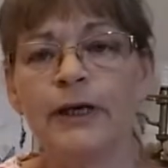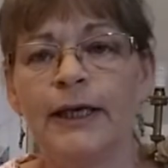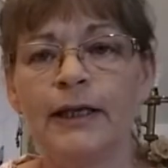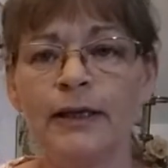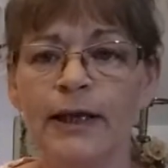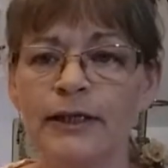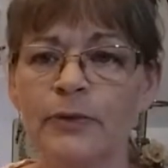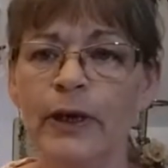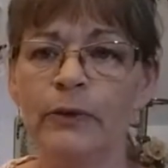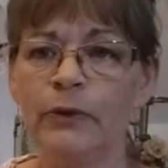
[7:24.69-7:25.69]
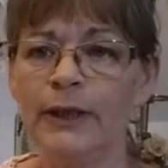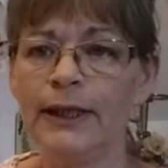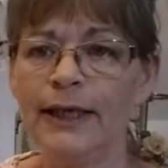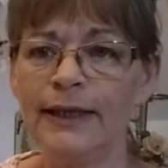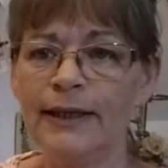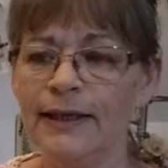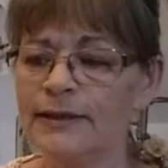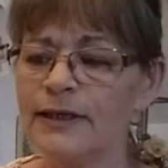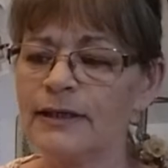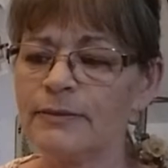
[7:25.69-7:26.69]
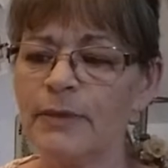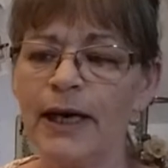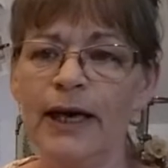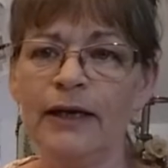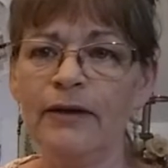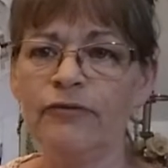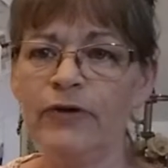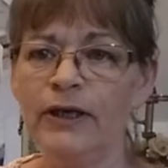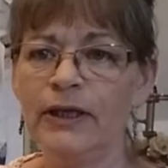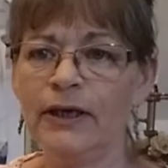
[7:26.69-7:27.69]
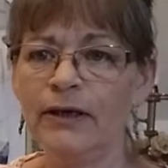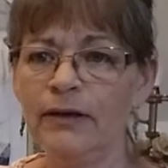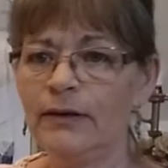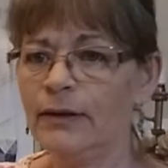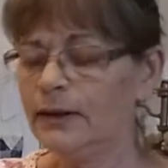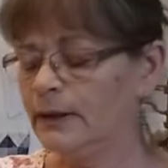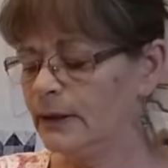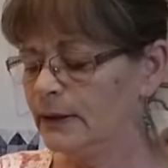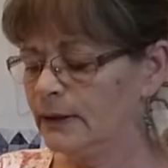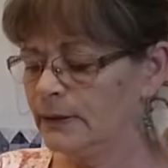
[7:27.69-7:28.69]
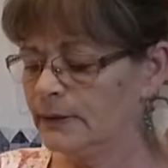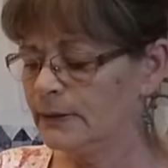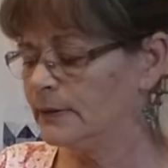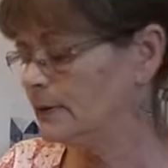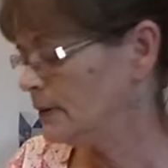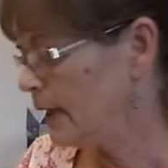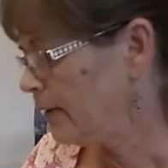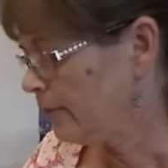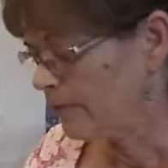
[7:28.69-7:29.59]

Like, that's why I really like these, because my hand can fit in there. Yeah.